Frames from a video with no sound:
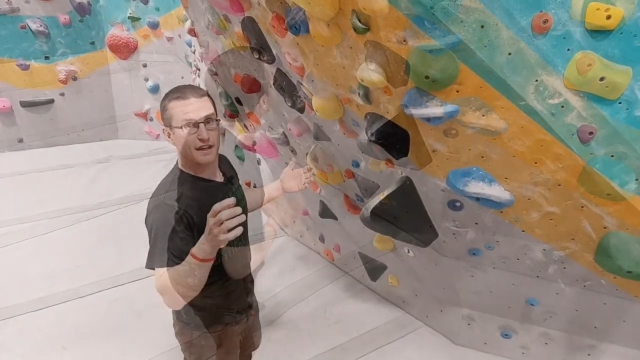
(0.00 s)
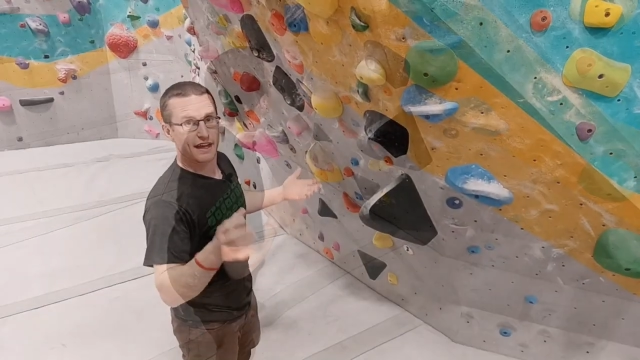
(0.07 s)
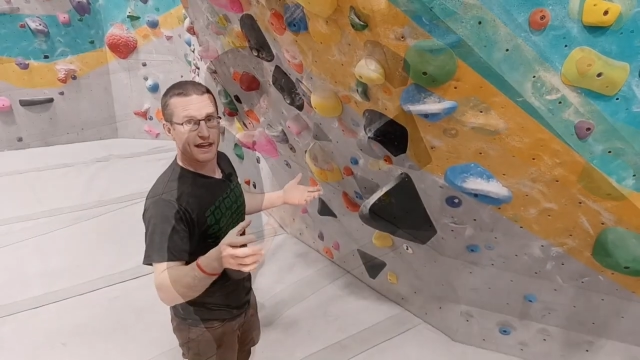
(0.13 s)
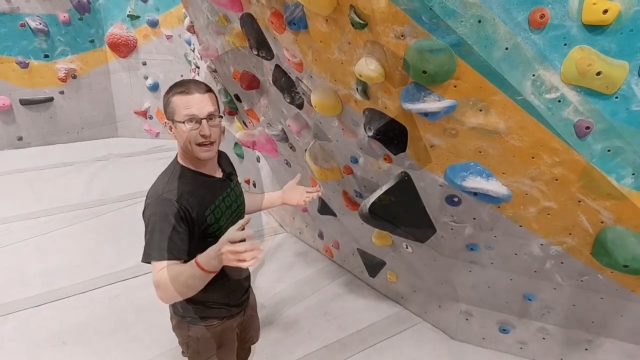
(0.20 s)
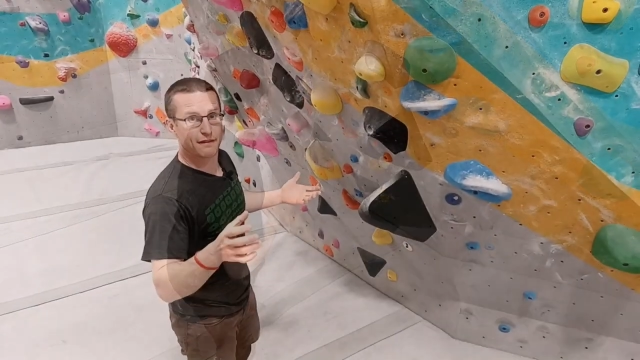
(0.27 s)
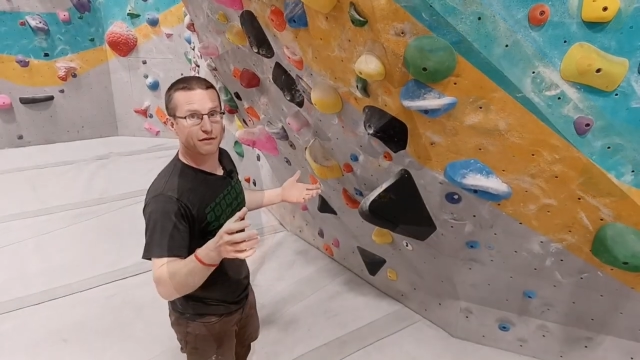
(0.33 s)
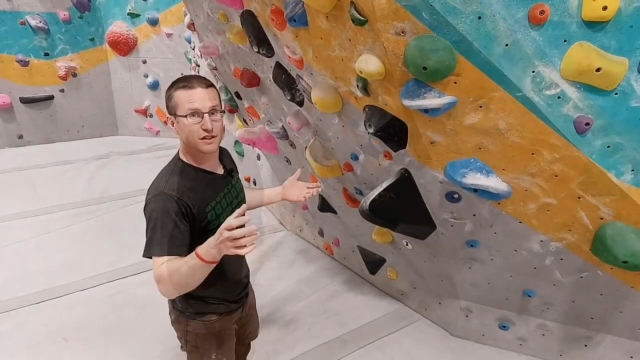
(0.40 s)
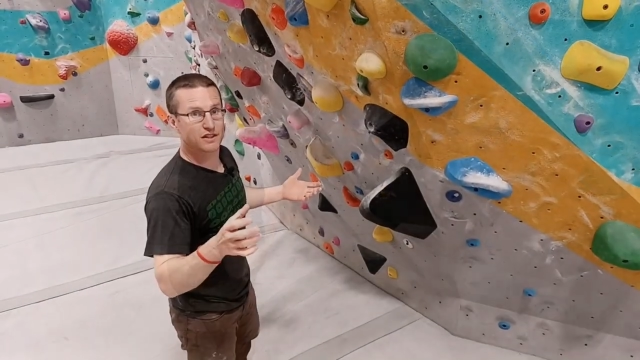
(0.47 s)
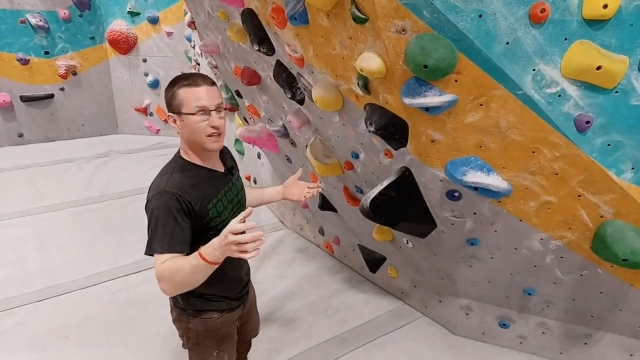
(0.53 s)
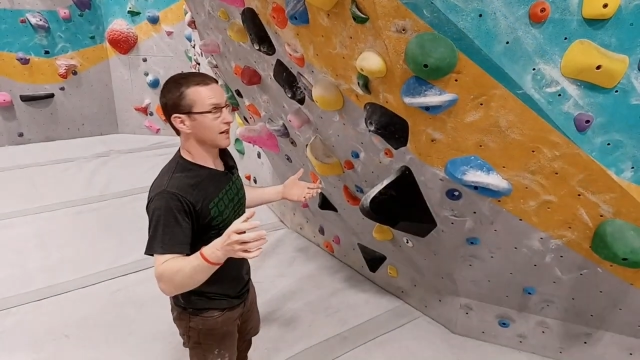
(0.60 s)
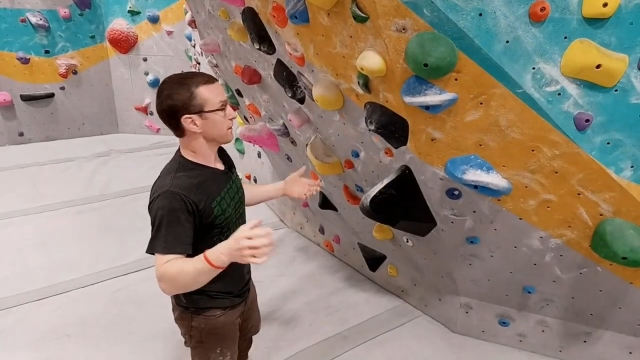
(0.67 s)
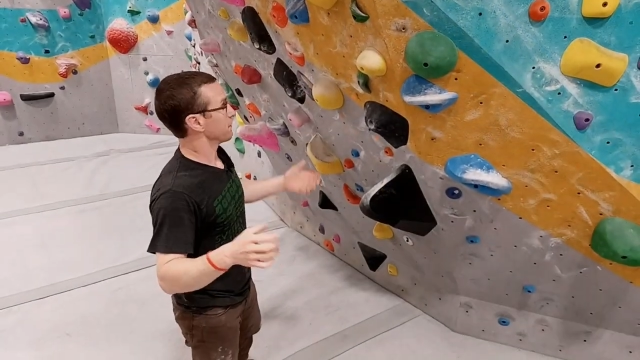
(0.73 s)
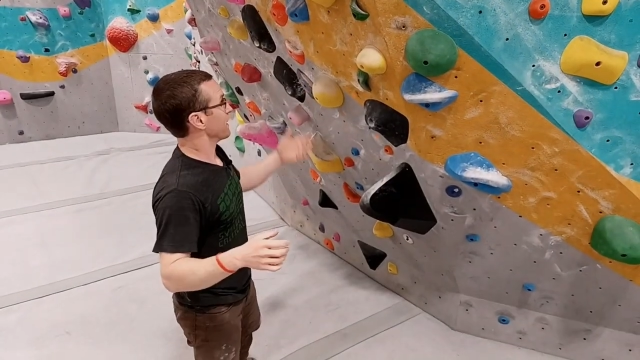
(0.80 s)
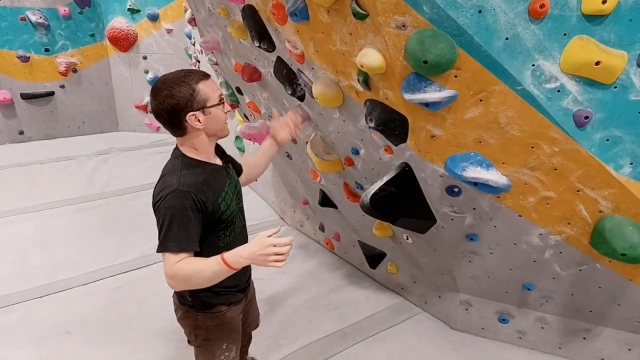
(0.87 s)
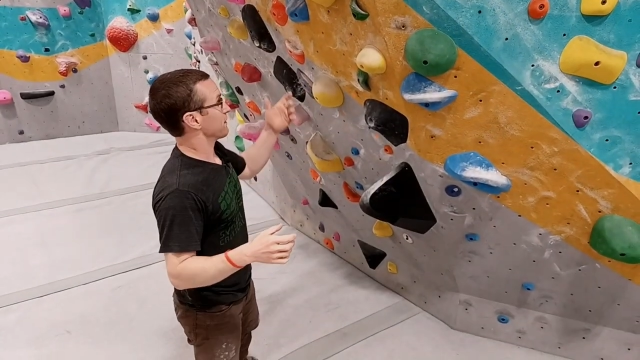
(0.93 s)
Every
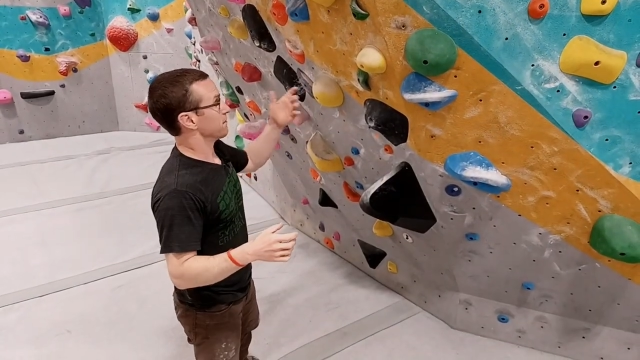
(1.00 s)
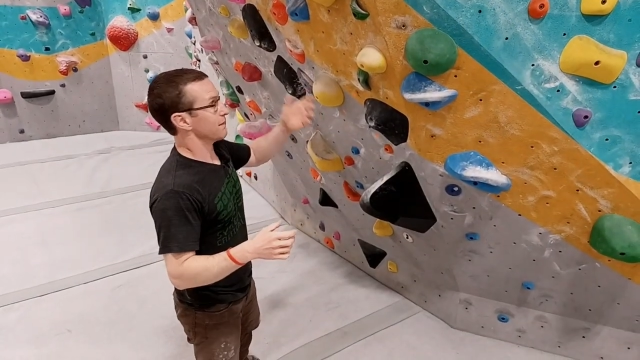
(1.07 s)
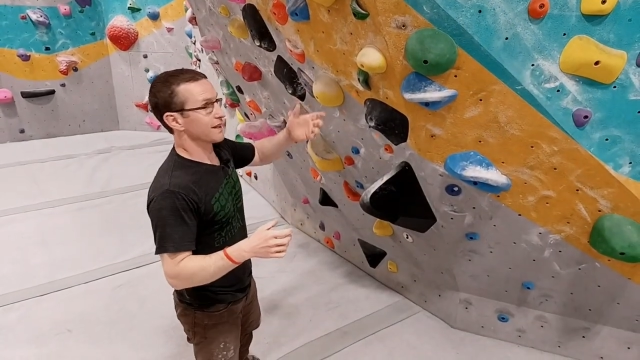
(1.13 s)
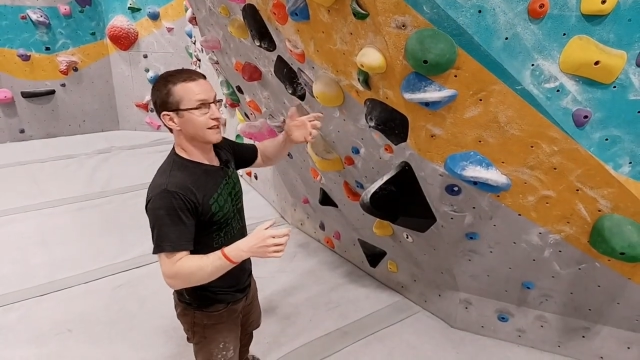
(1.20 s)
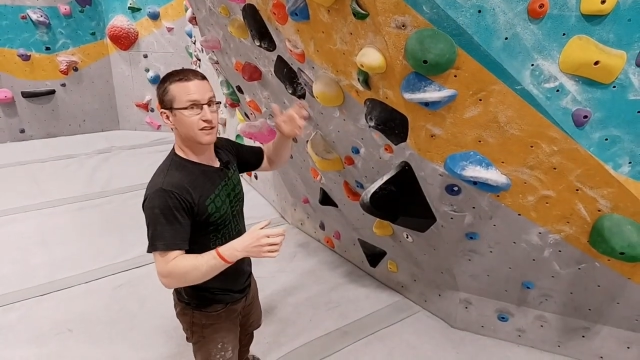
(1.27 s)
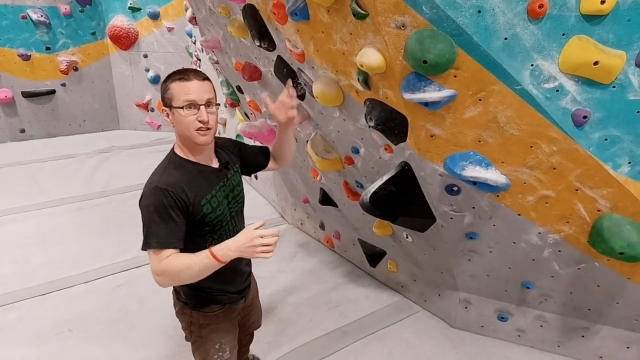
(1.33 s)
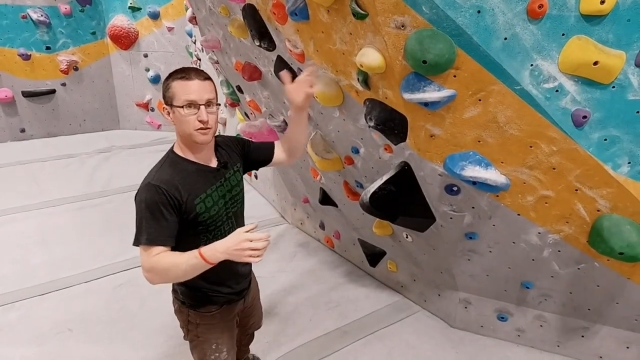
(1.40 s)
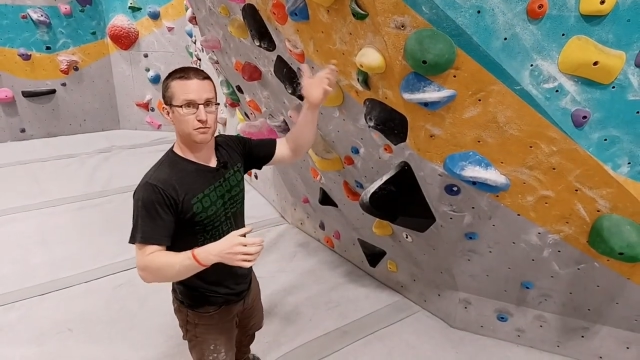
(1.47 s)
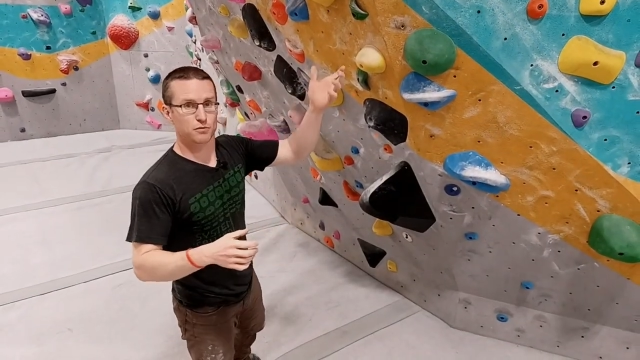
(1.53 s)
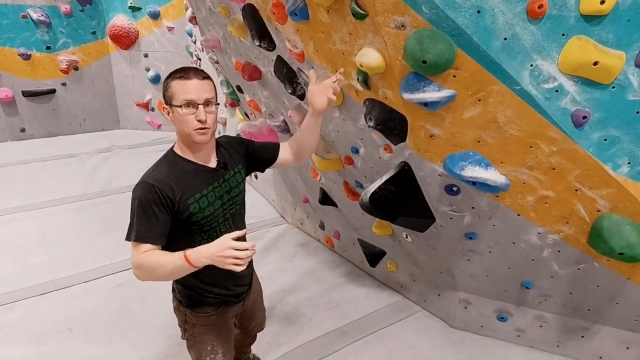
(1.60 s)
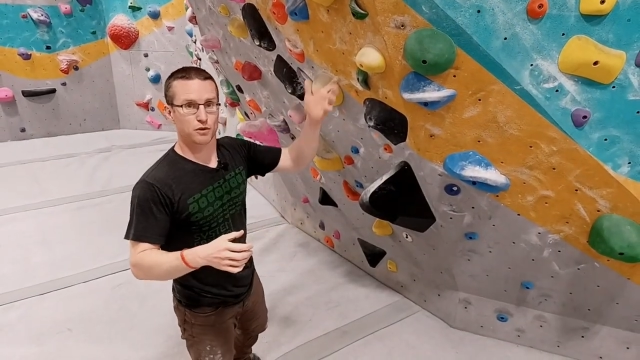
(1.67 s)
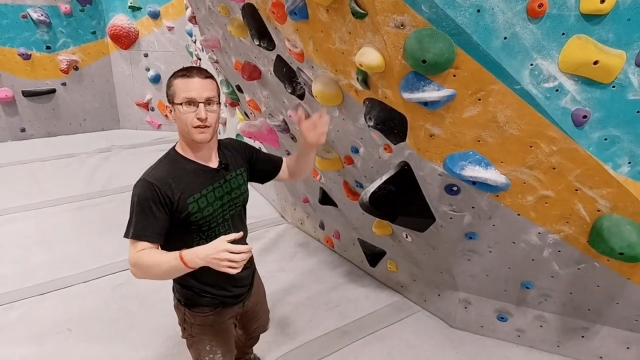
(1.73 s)
time I make this move,